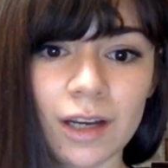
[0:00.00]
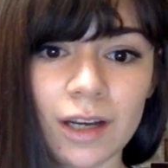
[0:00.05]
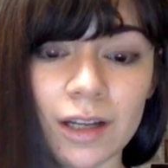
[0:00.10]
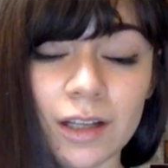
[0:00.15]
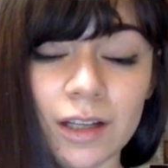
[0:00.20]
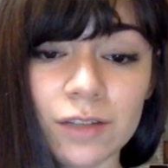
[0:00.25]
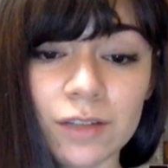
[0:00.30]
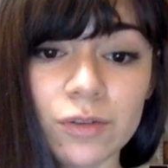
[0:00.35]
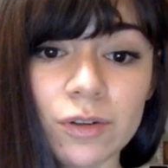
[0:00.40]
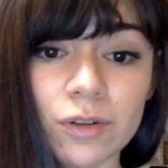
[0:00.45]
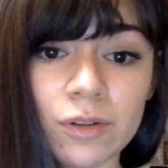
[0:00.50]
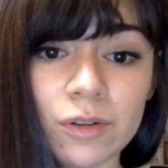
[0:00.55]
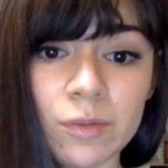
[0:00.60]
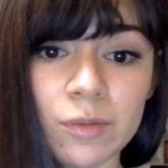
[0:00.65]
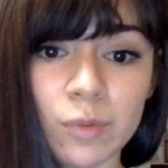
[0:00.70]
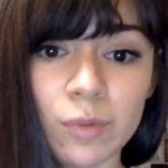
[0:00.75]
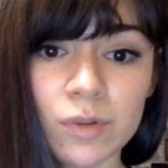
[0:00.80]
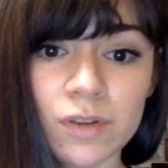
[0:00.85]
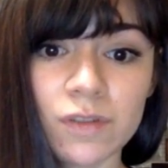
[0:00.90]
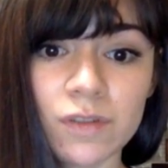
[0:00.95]
electrical
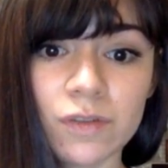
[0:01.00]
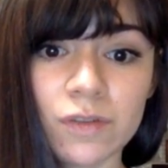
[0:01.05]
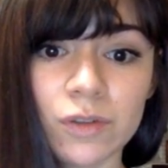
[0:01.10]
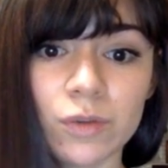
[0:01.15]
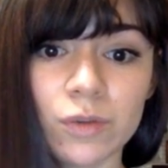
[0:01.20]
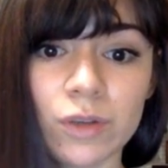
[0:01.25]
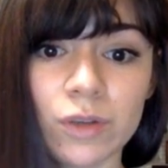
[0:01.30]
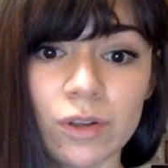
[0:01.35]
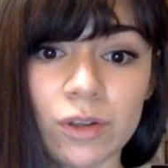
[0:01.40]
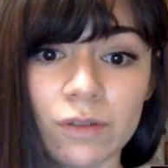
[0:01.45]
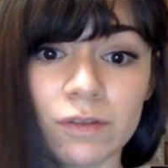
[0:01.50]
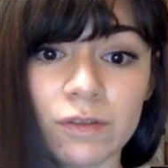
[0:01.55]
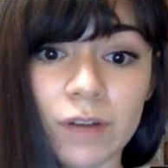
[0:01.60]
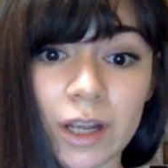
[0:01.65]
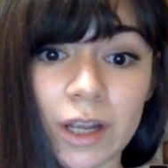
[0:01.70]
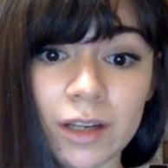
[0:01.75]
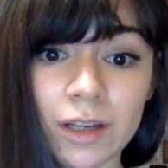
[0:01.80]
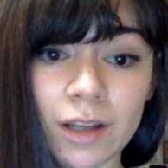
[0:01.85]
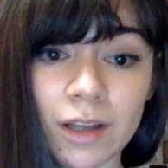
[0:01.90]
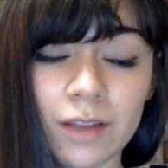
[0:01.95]
impulses between your
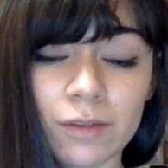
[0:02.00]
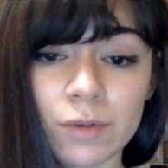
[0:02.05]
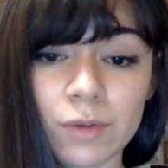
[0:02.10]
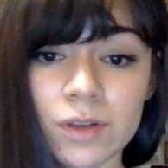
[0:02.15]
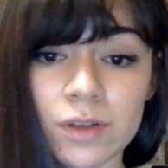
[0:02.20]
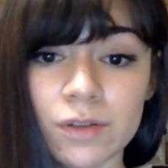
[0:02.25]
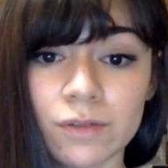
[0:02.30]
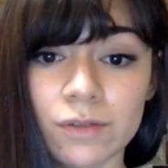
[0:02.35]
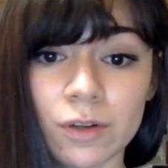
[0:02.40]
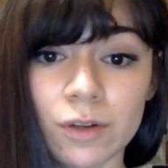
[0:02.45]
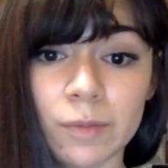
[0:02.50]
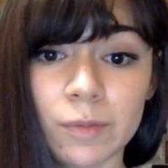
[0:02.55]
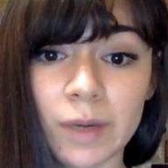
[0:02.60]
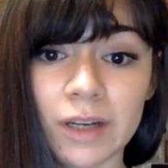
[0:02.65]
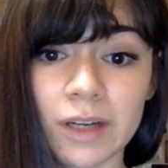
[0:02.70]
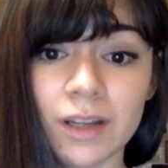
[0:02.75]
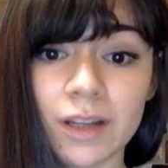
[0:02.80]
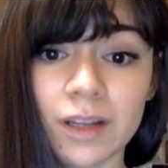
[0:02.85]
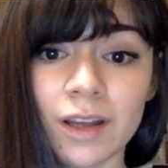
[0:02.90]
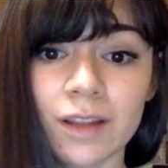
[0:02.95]
brain and the rest of your
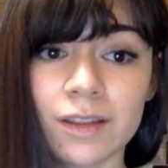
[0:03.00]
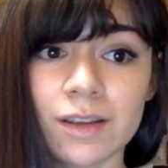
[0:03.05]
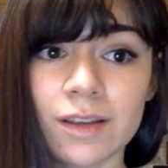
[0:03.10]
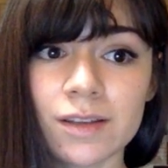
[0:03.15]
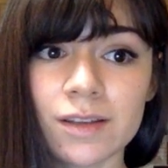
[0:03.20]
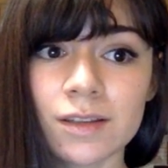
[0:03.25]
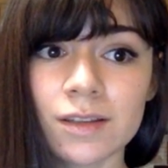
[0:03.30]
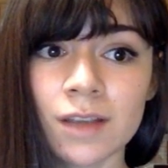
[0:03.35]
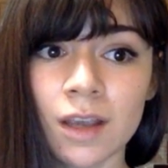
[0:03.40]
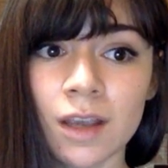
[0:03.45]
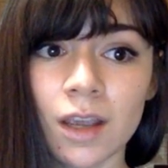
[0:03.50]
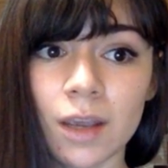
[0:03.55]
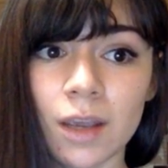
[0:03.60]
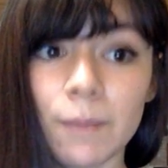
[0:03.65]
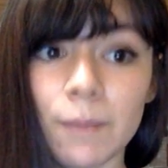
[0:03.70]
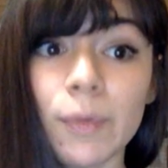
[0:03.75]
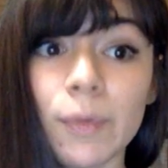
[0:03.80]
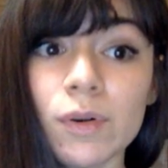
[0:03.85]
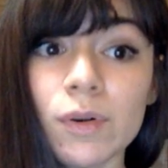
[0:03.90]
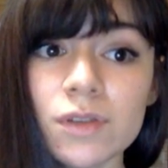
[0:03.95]
body, and these
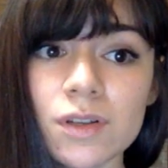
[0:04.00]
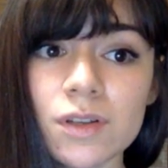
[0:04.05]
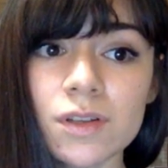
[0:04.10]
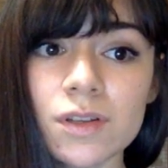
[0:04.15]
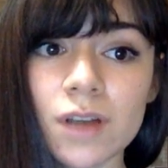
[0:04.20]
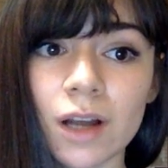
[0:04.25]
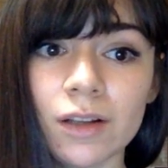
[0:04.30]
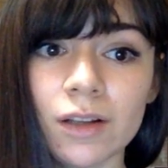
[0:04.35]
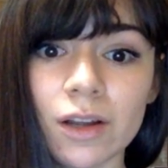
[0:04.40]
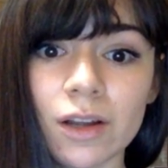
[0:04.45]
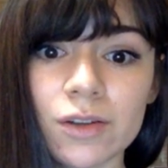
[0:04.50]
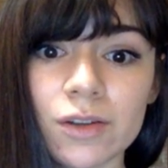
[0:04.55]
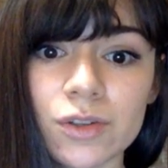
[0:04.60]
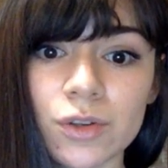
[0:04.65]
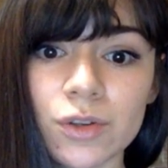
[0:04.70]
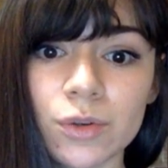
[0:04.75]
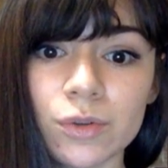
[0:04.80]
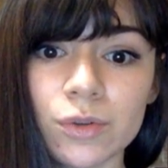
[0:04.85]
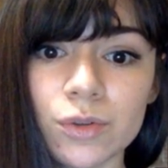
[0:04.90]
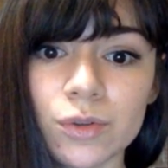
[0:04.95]
impulses
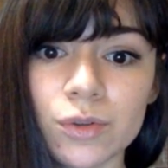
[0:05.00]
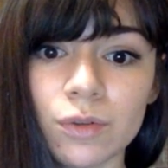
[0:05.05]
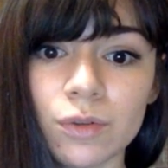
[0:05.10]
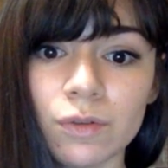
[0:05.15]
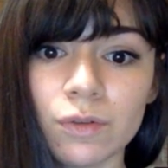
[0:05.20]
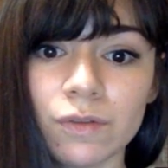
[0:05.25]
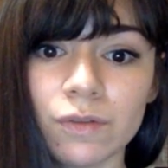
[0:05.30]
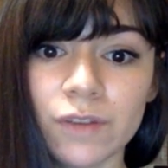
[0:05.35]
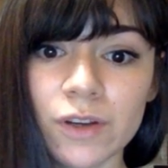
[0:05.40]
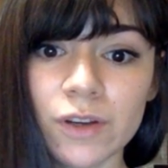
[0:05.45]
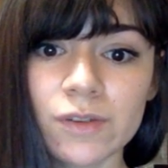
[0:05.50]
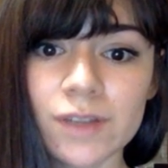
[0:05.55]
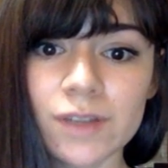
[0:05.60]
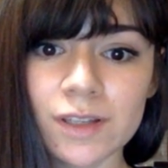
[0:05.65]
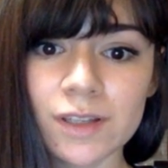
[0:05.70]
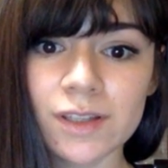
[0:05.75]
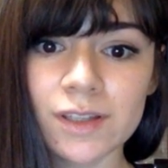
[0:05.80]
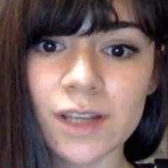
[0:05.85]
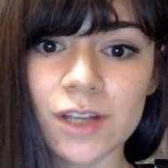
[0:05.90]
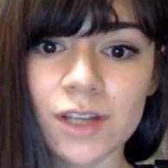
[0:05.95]
allows you to feel
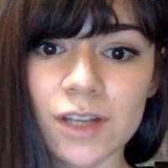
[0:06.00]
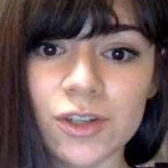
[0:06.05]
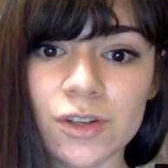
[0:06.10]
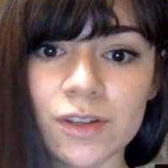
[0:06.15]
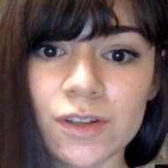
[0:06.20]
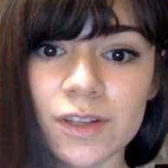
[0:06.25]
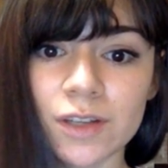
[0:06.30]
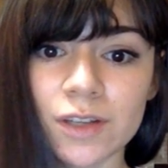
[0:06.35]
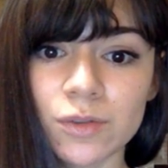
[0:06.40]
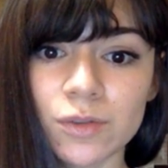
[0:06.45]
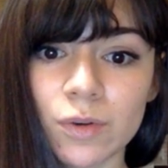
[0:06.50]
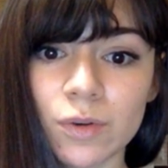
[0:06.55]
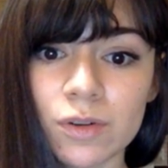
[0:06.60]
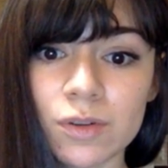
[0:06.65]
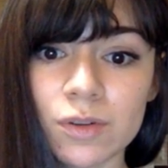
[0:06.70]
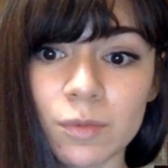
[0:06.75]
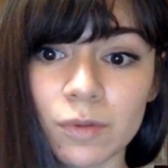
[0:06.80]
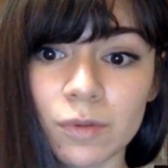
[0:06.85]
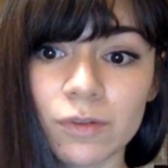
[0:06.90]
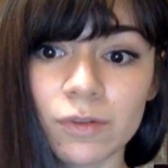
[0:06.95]
sensations and to
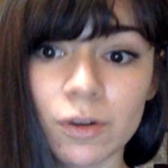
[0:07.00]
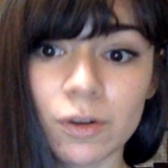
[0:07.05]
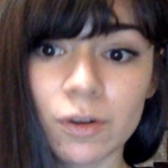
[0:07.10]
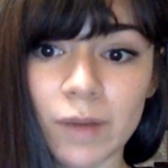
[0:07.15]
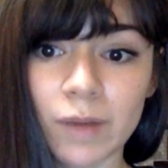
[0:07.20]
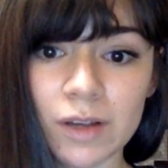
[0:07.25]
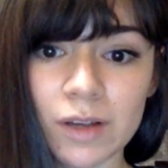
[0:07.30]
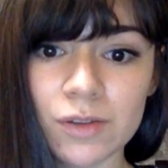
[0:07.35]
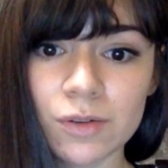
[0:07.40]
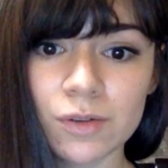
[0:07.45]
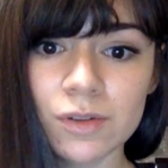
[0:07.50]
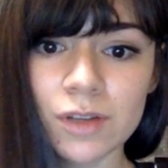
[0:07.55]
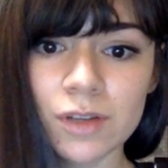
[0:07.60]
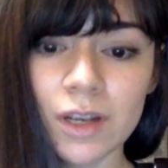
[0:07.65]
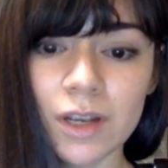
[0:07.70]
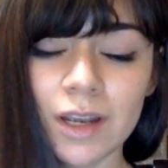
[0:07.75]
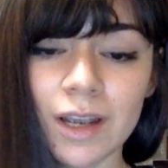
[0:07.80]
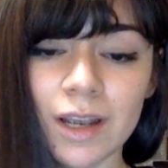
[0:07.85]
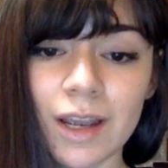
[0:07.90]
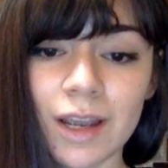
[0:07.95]
also move your
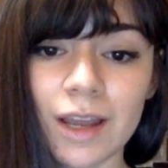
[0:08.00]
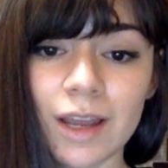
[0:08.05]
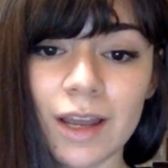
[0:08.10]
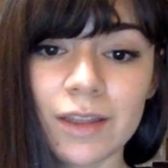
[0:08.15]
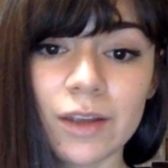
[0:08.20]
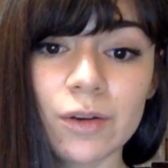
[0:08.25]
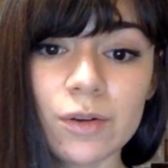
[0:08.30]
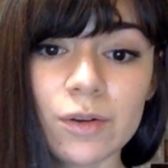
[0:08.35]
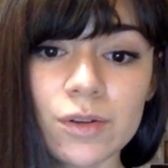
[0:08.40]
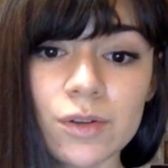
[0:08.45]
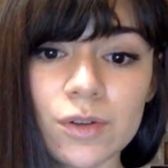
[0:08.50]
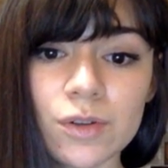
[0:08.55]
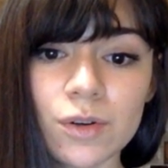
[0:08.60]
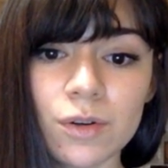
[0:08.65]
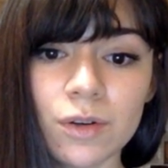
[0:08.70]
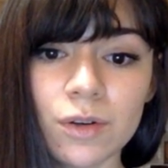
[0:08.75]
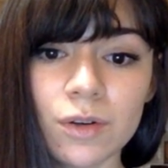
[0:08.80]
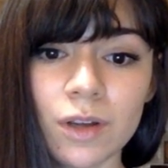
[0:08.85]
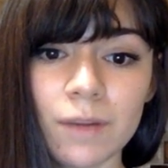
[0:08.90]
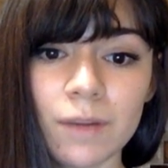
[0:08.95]
muscles, and they
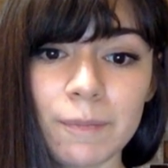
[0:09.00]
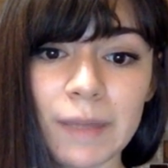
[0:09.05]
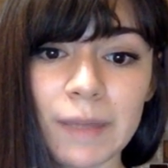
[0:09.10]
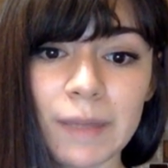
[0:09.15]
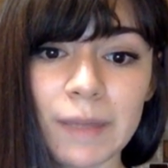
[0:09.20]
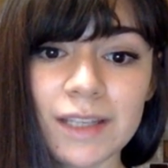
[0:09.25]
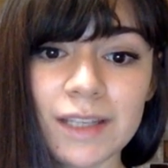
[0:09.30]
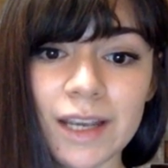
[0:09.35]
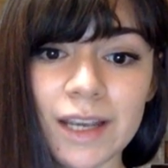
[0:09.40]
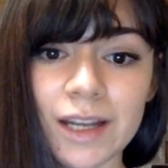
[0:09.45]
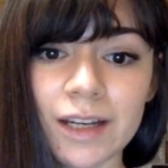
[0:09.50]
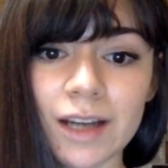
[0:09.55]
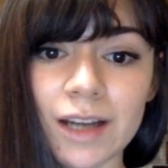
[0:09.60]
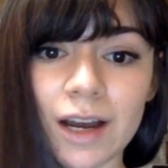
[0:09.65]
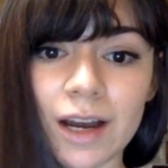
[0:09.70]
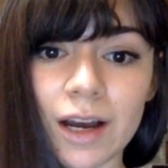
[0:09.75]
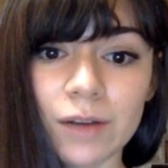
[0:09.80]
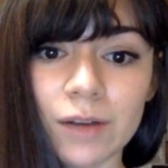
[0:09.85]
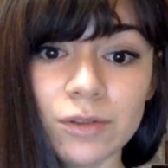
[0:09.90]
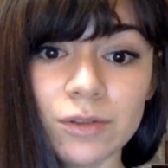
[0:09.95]
also maintain
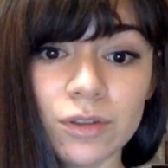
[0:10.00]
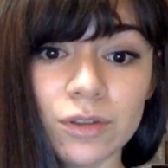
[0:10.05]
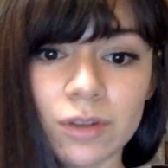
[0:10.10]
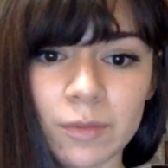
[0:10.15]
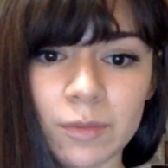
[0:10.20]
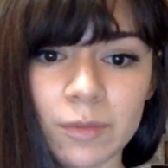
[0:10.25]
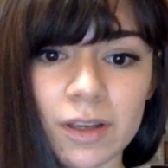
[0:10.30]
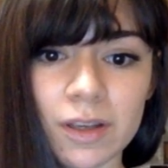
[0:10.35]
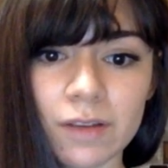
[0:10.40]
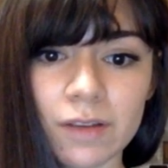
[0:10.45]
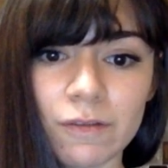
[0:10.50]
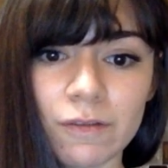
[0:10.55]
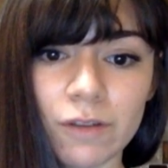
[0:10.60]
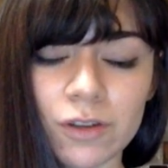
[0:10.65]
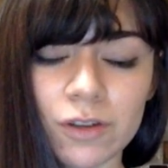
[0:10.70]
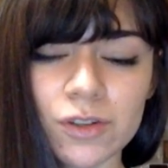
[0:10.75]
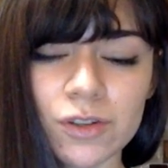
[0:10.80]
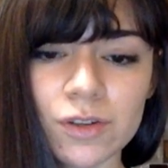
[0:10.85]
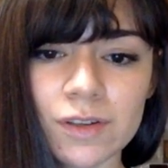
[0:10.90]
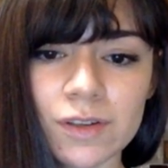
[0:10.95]
autonomic
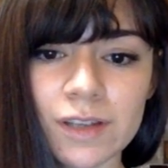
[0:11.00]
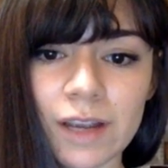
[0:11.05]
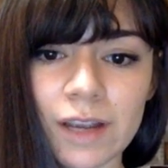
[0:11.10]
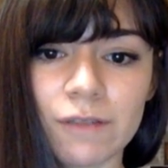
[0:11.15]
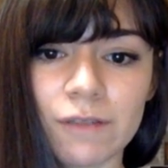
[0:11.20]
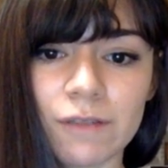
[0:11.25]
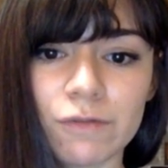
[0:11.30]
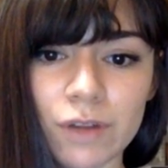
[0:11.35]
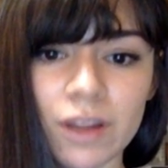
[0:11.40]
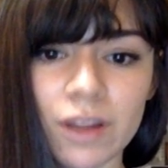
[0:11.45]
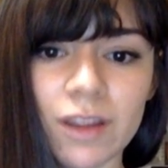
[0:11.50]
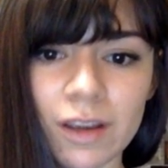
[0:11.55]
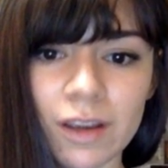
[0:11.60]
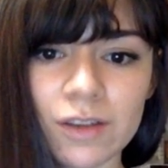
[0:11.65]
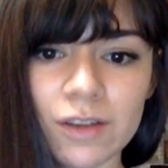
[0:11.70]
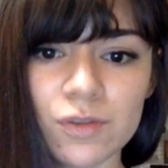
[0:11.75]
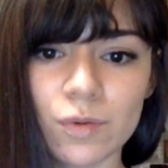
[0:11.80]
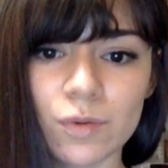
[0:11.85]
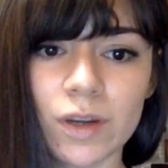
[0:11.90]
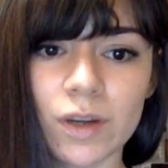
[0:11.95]
functions like
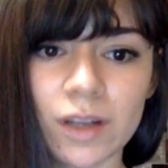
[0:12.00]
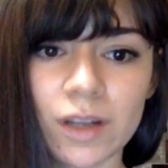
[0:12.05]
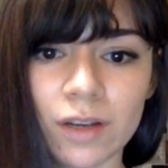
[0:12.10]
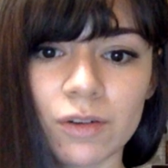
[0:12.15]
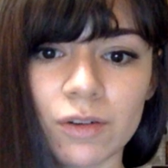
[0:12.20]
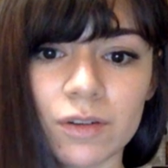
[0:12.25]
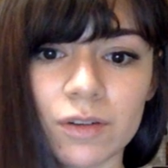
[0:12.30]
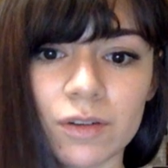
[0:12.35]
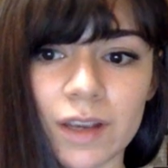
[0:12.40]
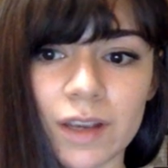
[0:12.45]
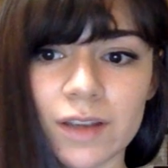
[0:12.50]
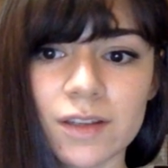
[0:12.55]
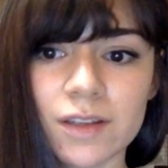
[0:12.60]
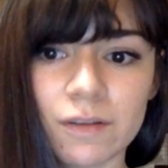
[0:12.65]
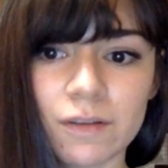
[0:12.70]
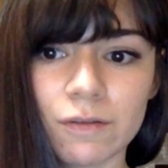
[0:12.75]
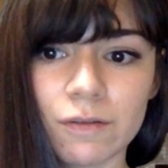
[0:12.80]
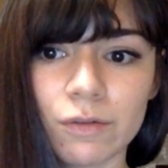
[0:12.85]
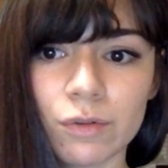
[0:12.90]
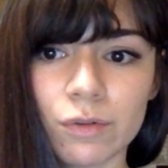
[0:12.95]
breathing, sweating, or
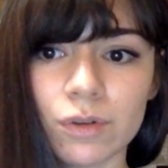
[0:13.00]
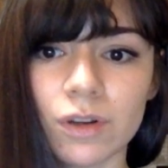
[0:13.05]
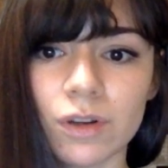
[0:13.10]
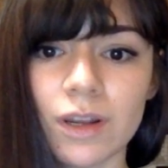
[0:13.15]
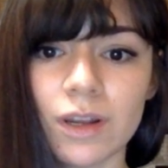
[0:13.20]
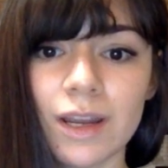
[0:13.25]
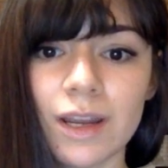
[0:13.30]
digesting food.